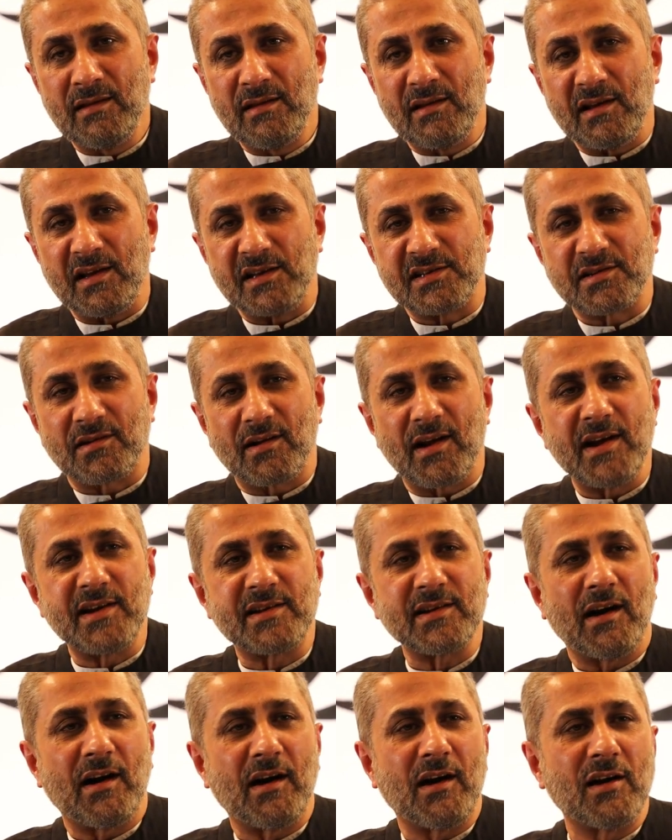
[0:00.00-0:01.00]
his right
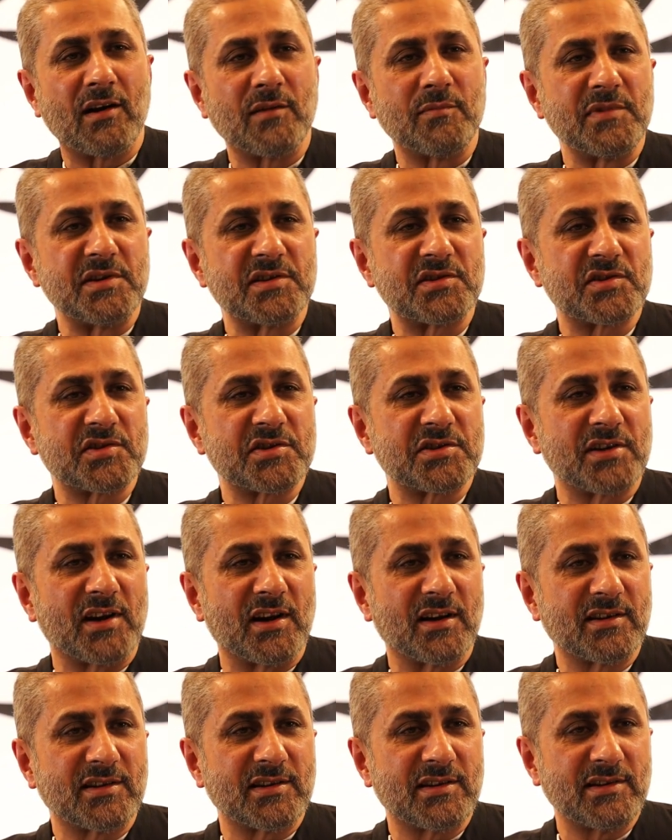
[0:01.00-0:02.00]
arm is
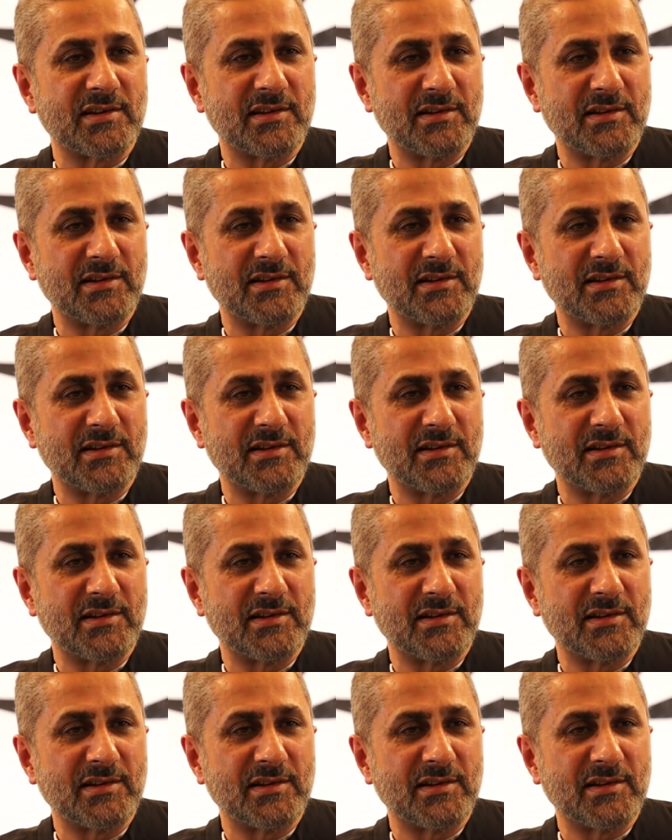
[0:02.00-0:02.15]
struck.